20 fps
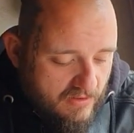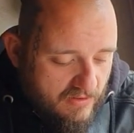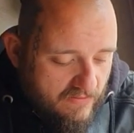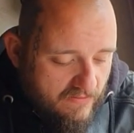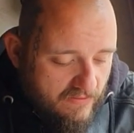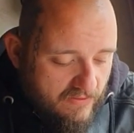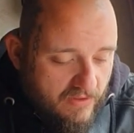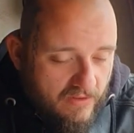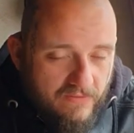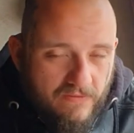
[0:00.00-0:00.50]

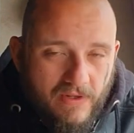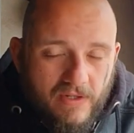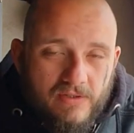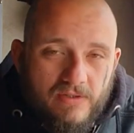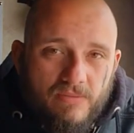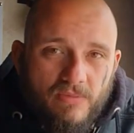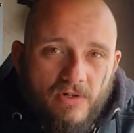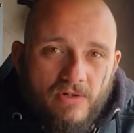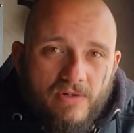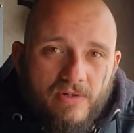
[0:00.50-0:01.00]
for an adventure
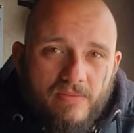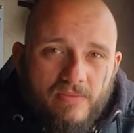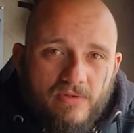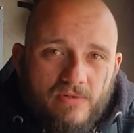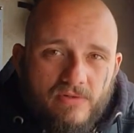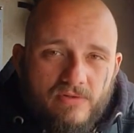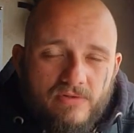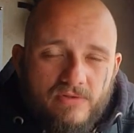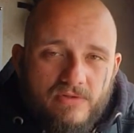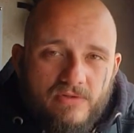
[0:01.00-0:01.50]
bike
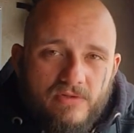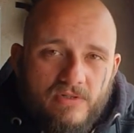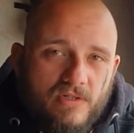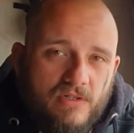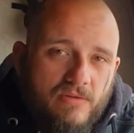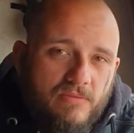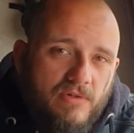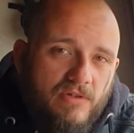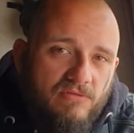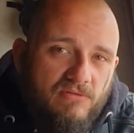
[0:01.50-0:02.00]
because it
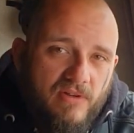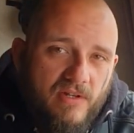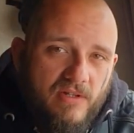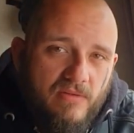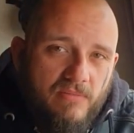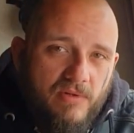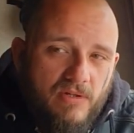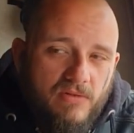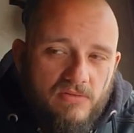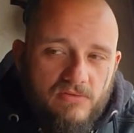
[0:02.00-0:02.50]
can be
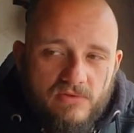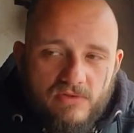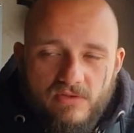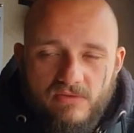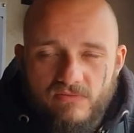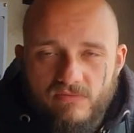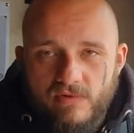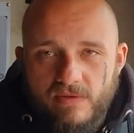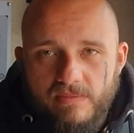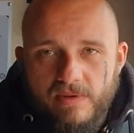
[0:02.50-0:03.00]
rebuilt
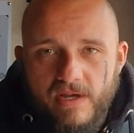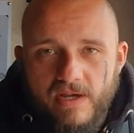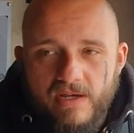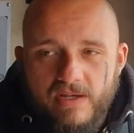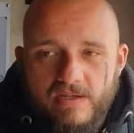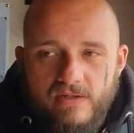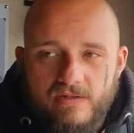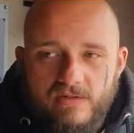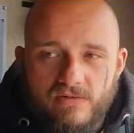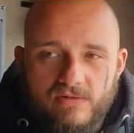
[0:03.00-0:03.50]
and
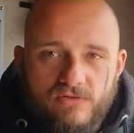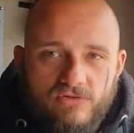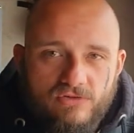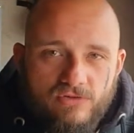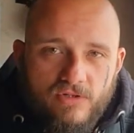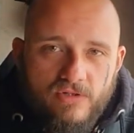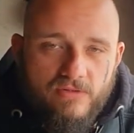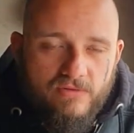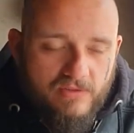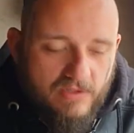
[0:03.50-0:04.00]
repaired and
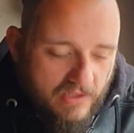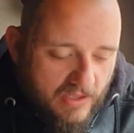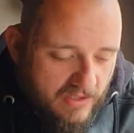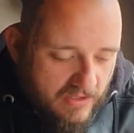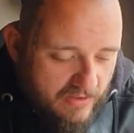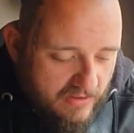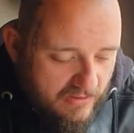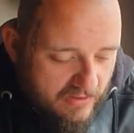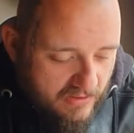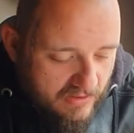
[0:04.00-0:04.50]
trued
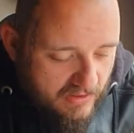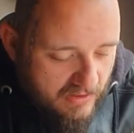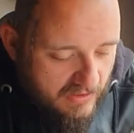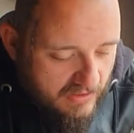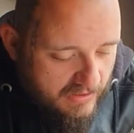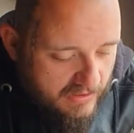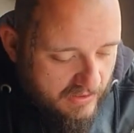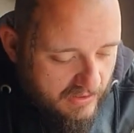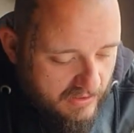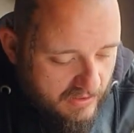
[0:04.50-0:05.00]
again.
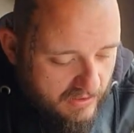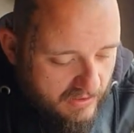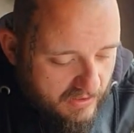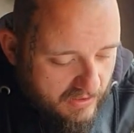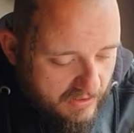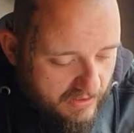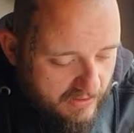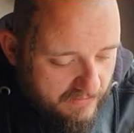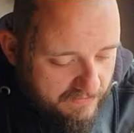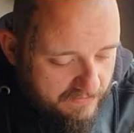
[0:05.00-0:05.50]

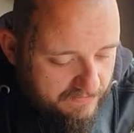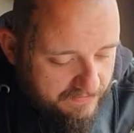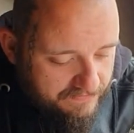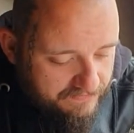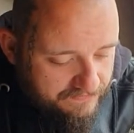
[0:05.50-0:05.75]
The